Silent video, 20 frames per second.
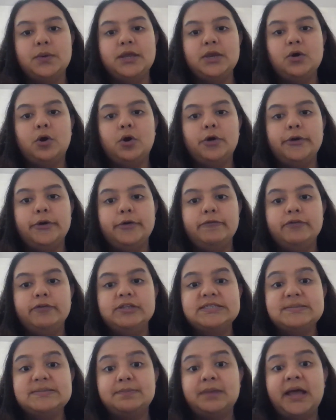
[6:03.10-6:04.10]
in order for
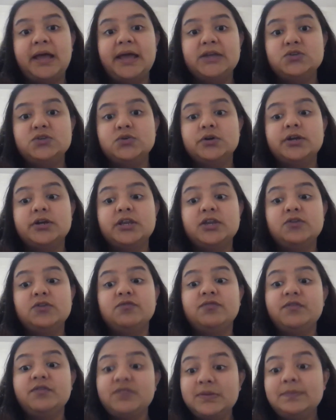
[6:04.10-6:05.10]
the supplier to agree to
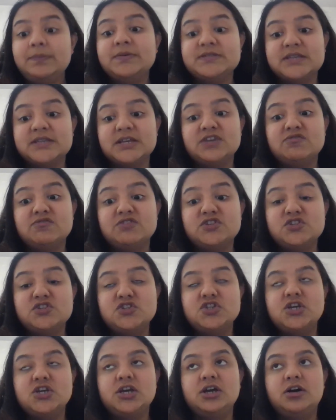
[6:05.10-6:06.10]
50%,
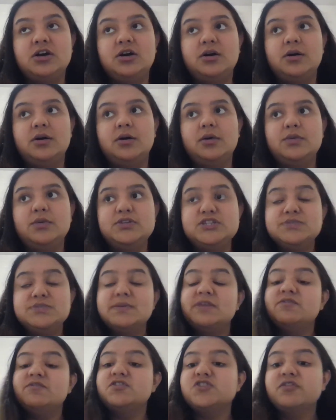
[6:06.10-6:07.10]
which is
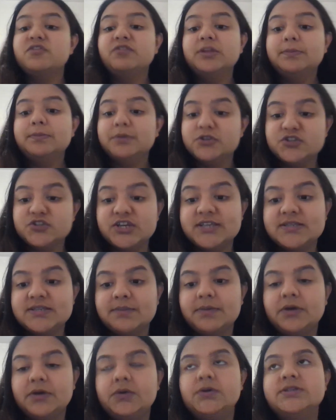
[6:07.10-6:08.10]
beneficial for the
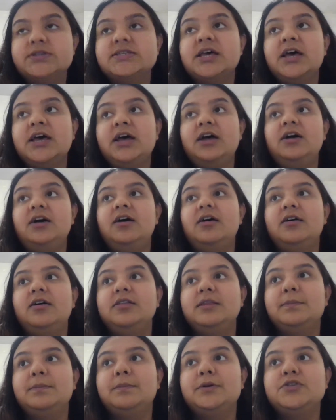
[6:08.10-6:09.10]
purchaser, because
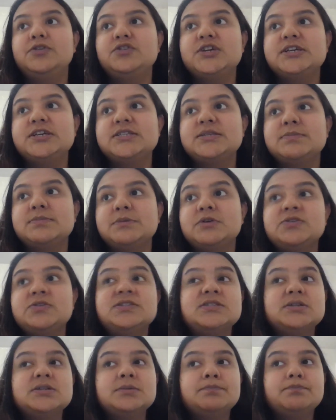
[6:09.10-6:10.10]

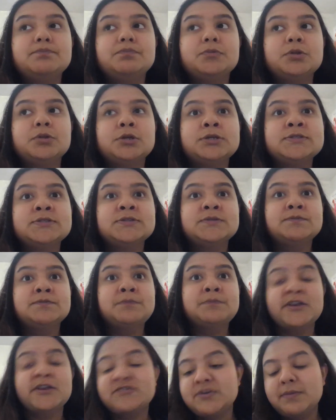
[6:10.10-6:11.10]
because it's a
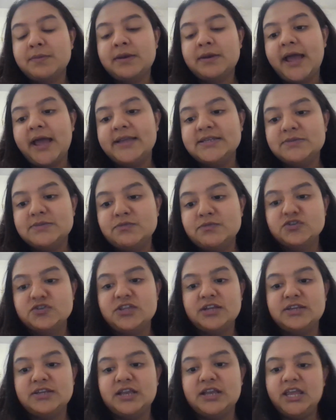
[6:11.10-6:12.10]
perishable item which
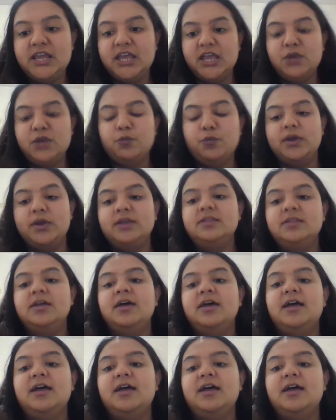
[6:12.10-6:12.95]
they're dealing in with,